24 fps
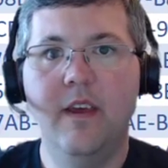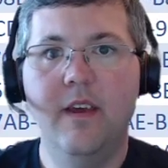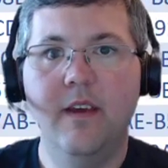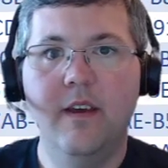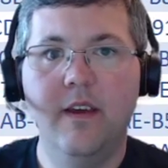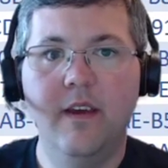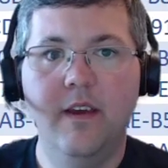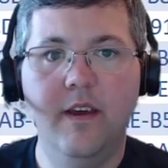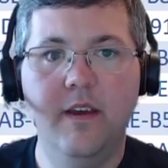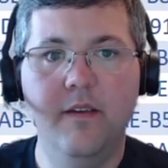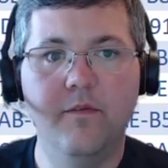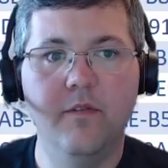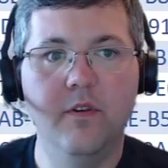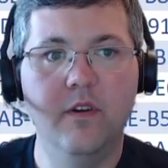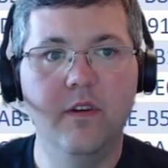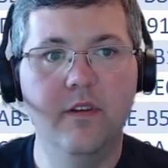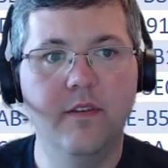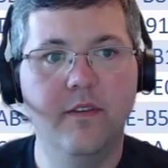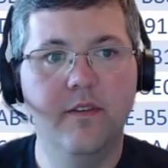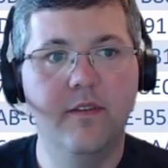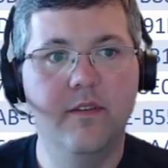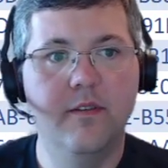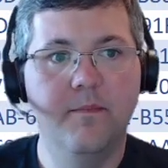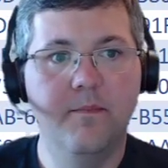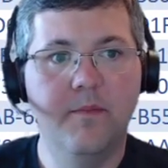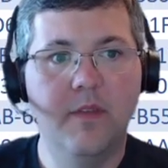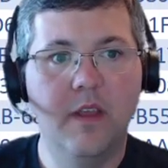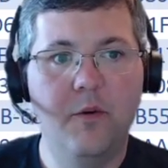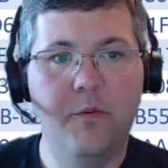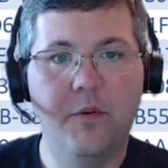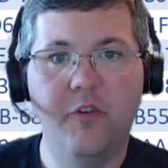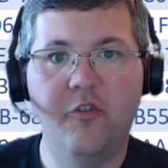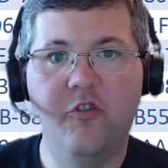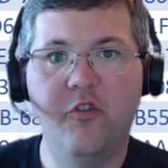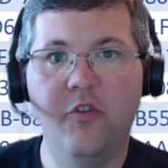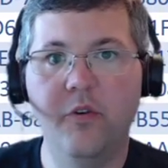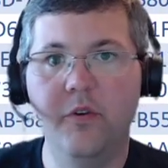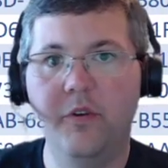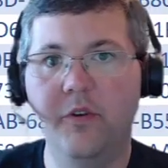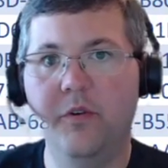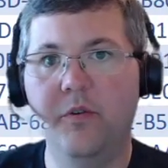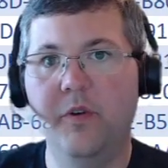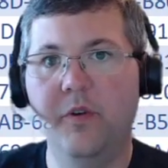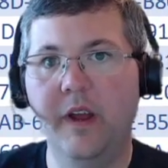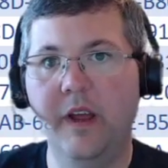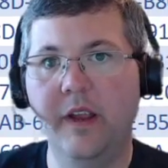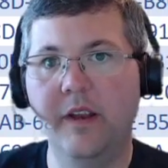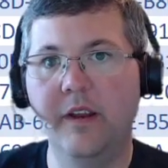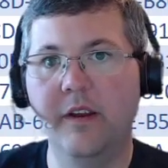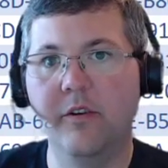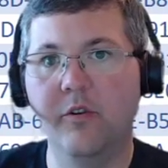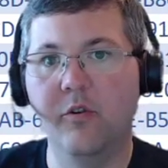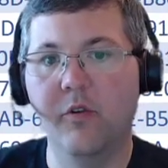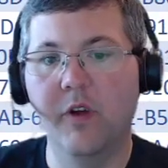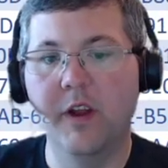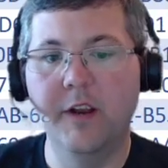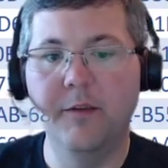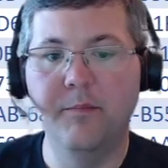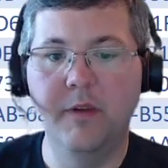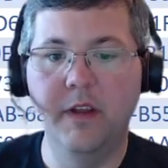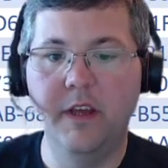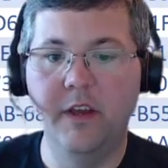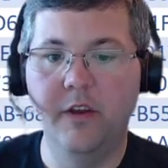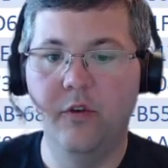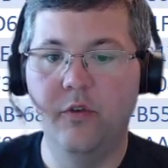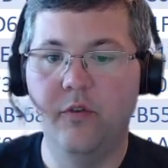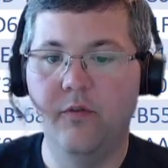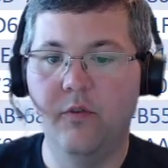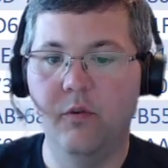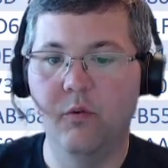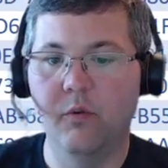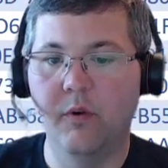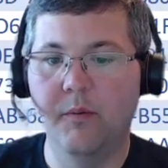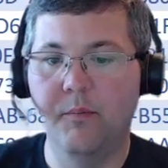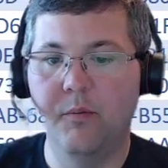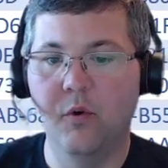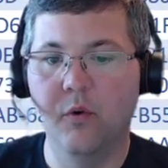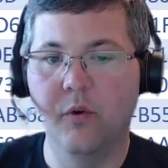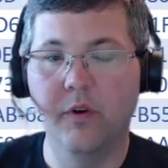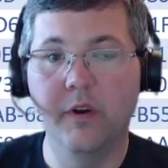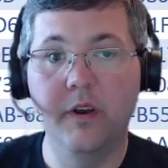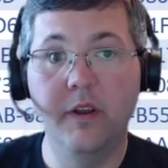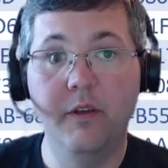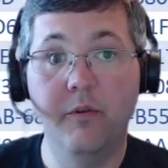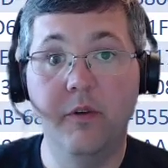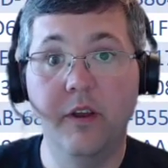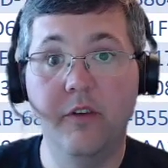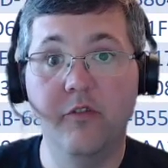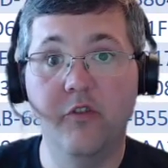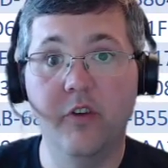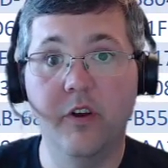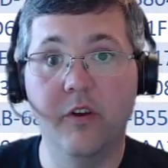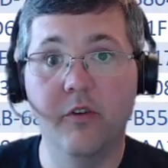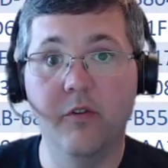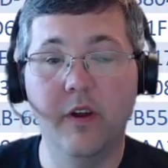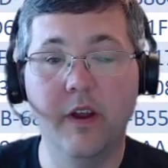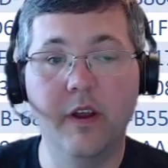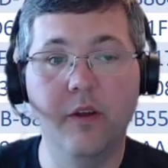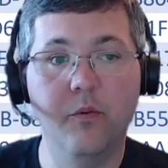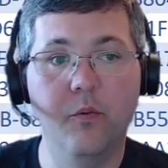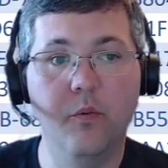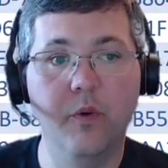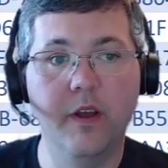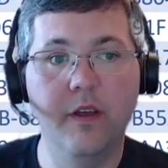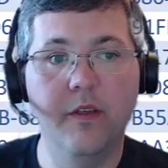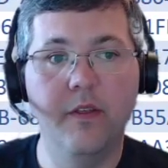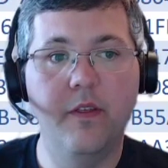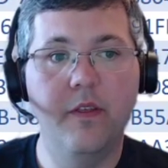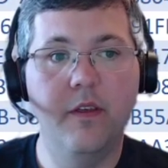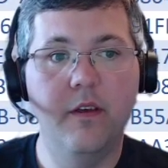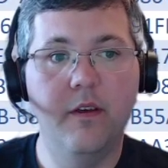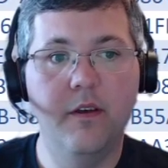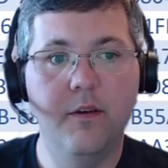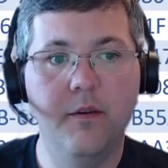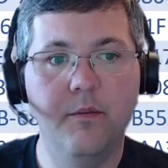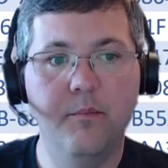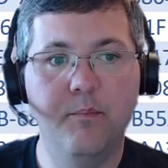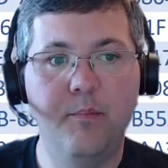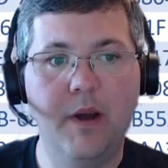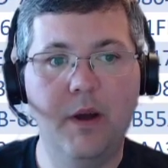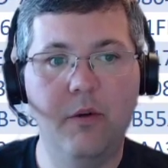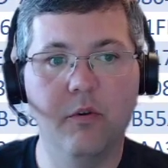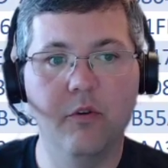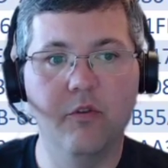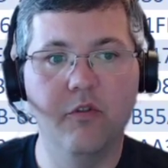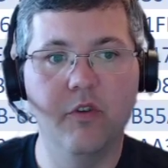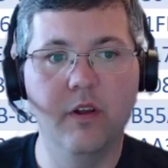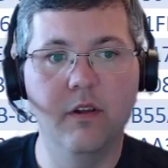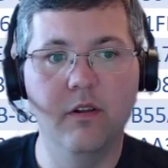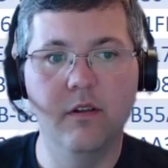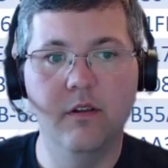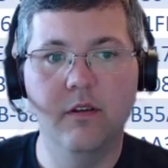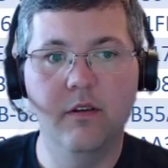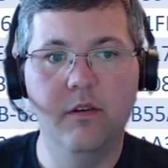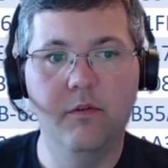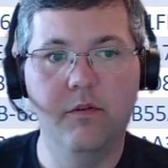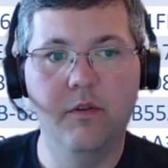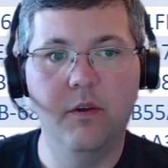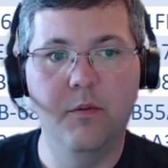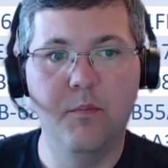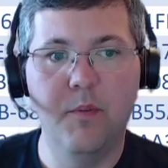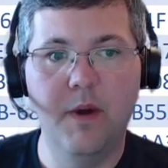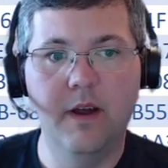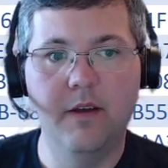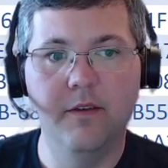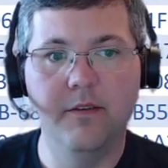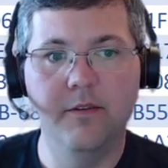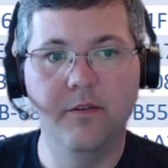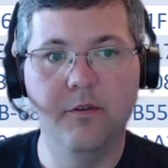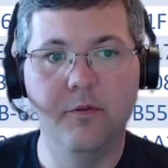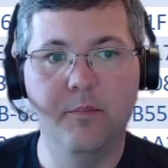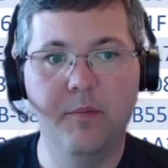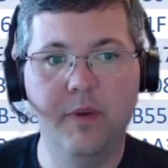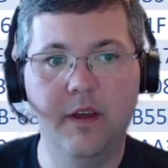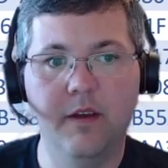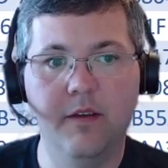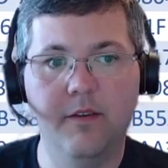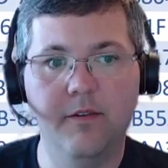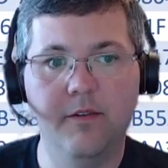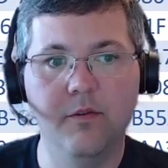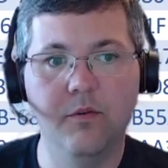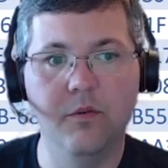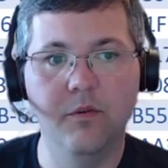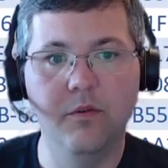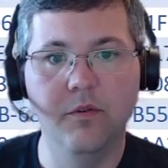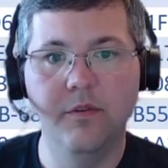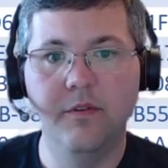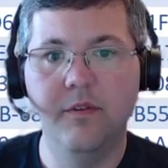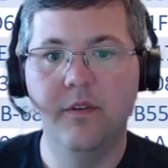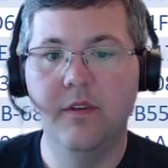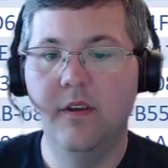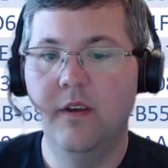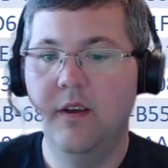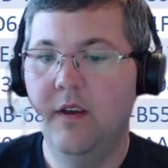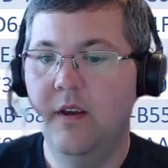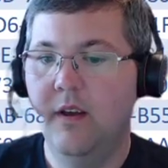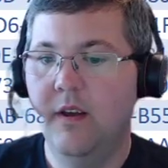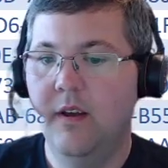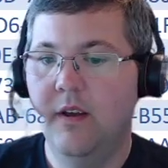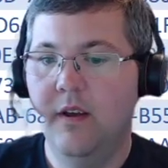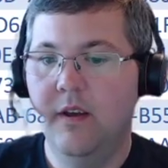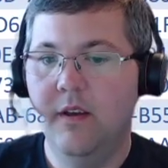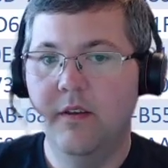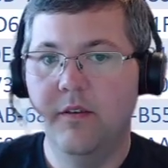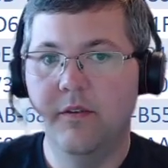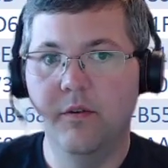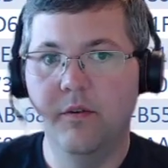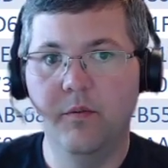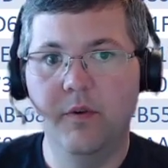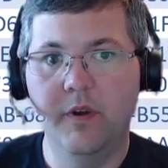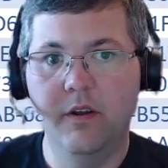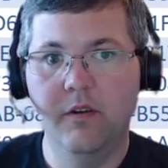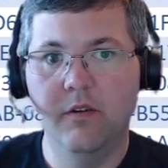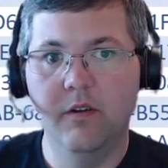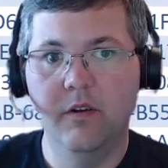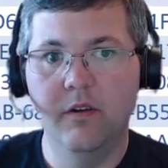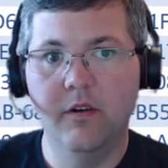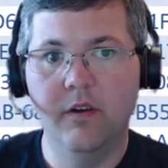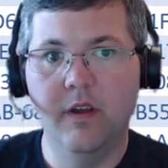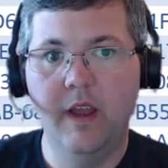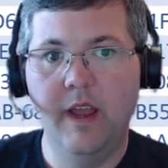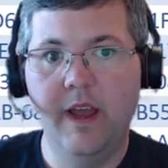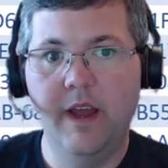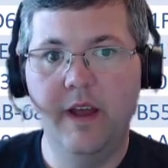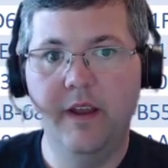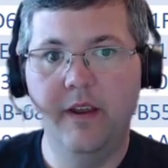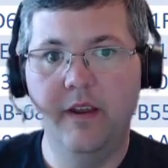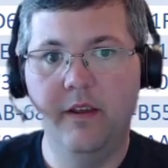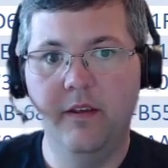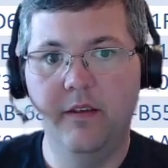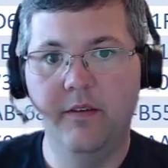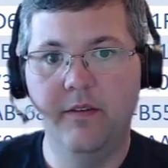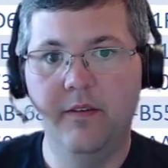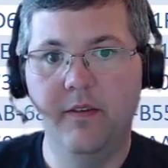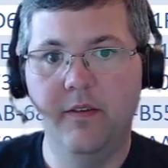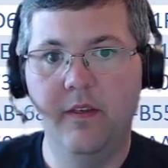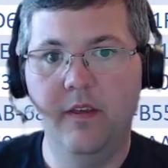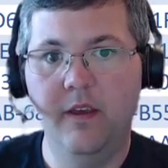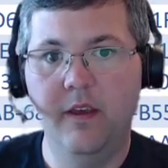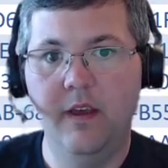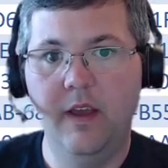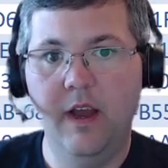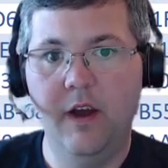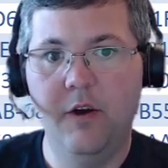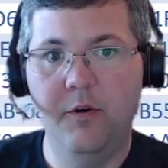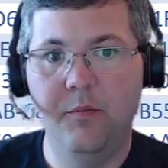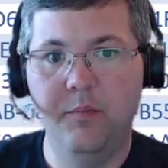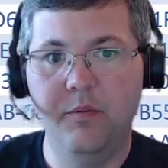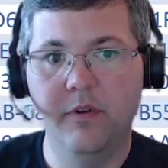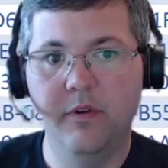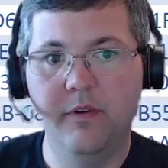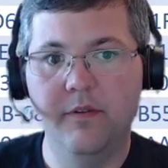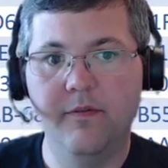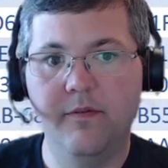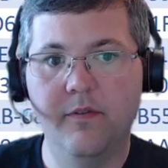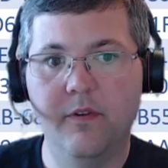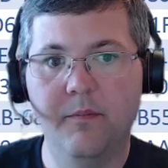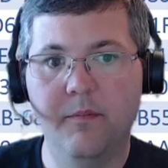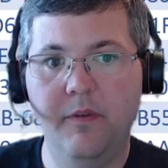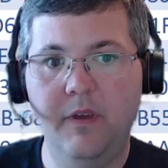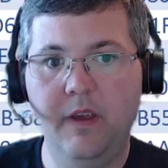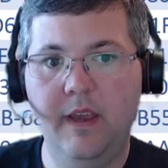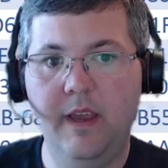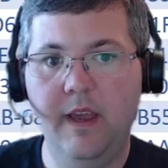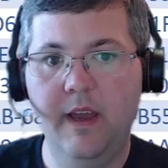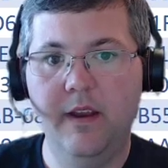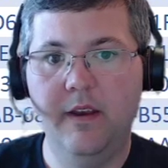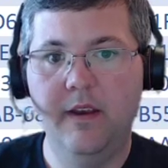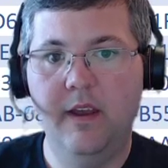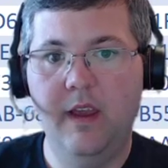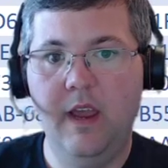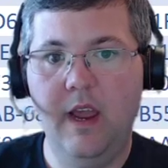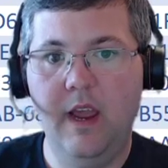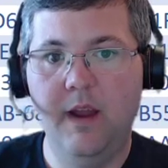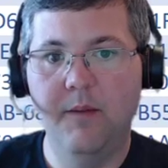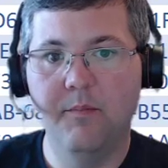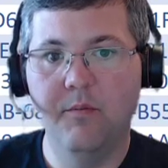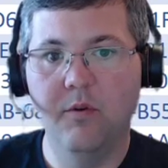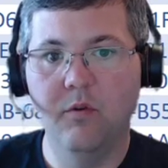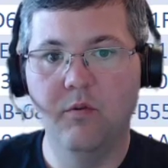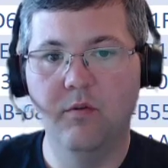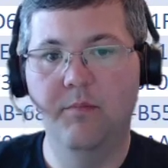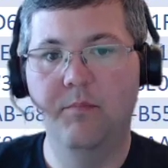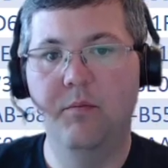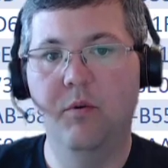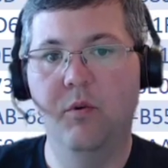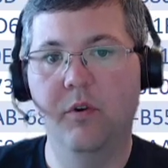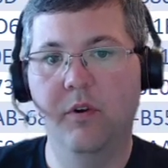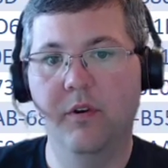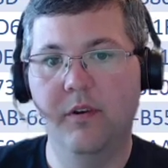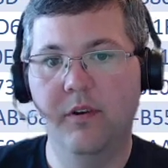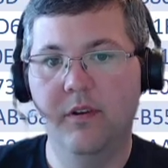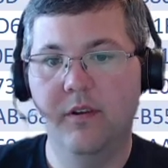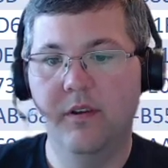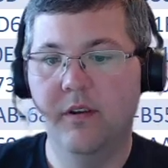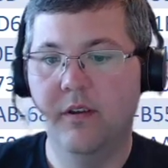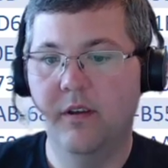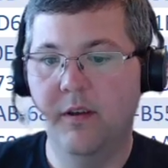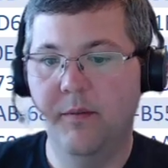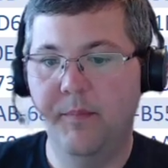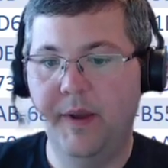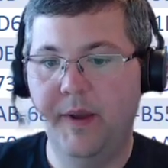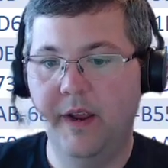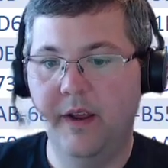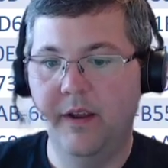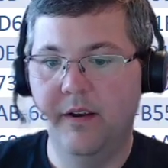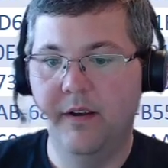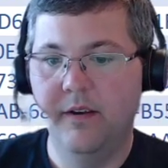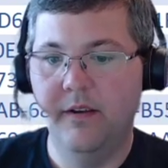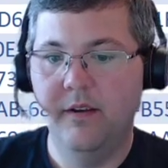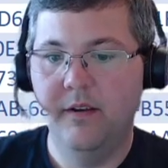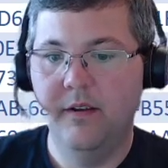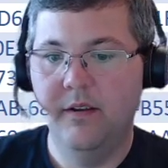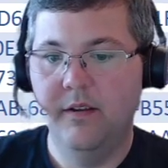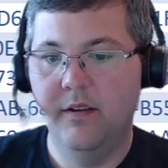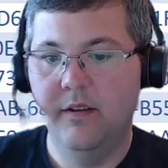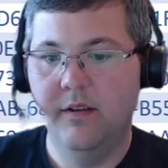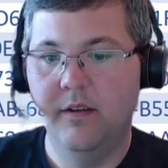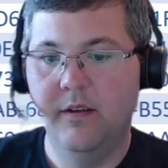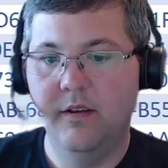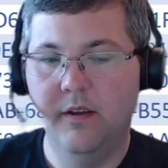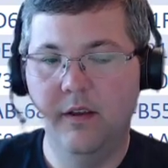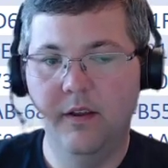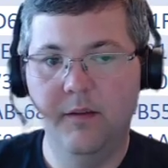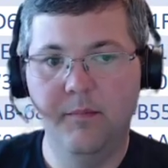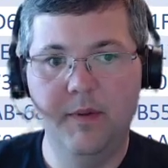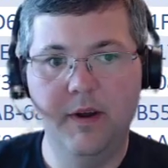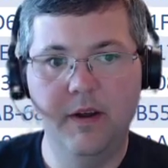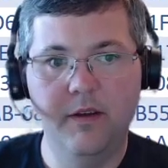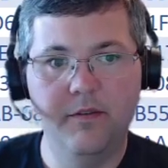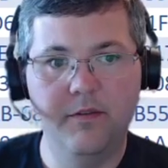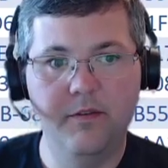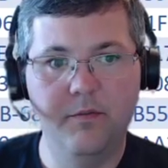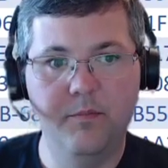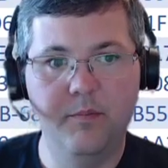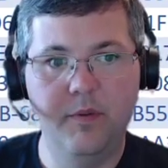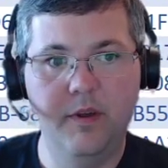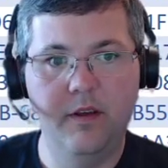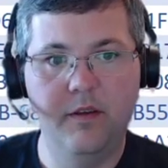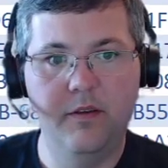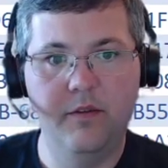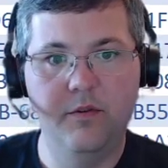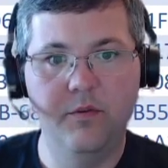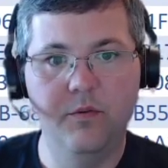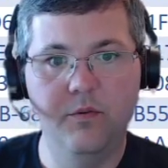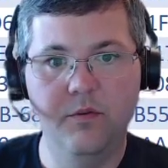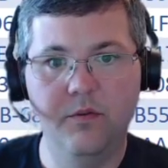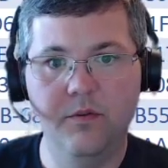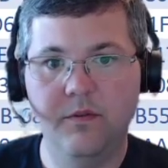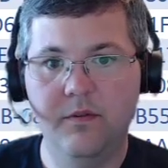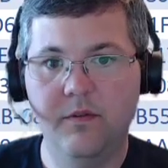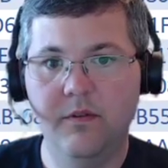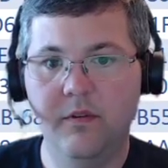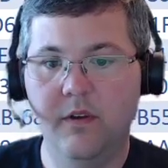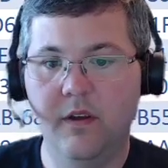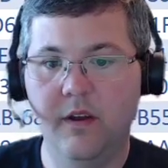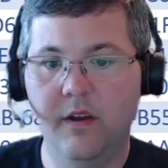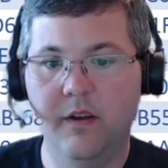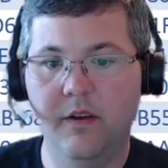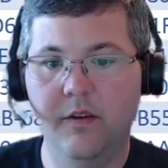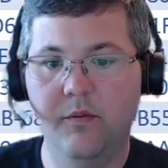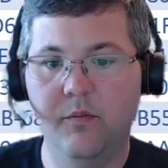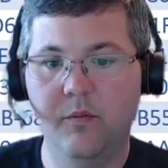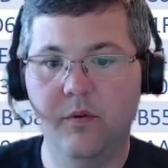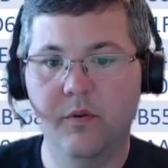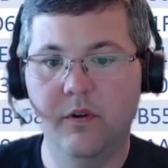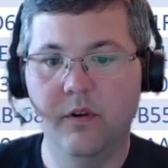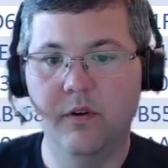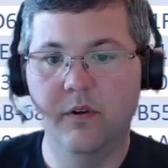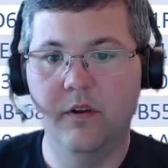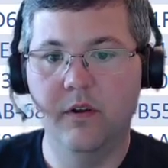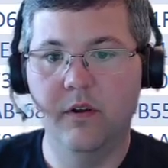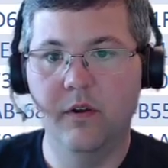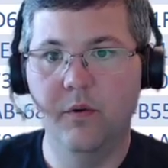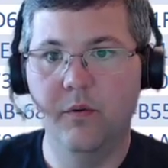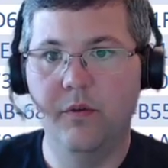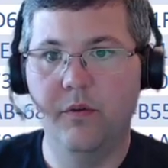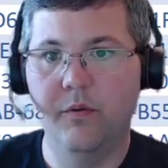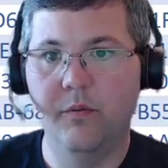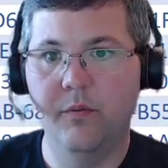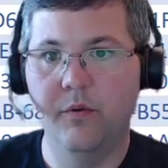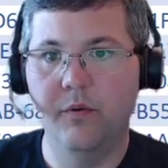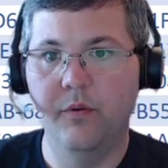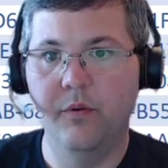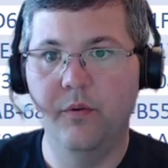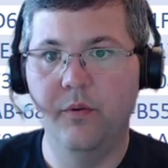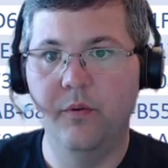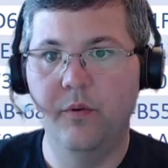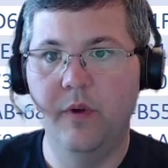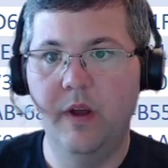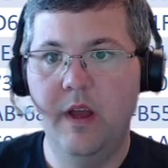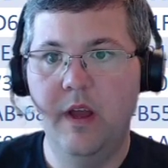Hey friends, I want to show you an incredibly useful report you can generate with PowerShell using MilestonePSTools. So what you're looking at is the output from the Get-CameraReport command in MilestonePSTools, and we're going to go through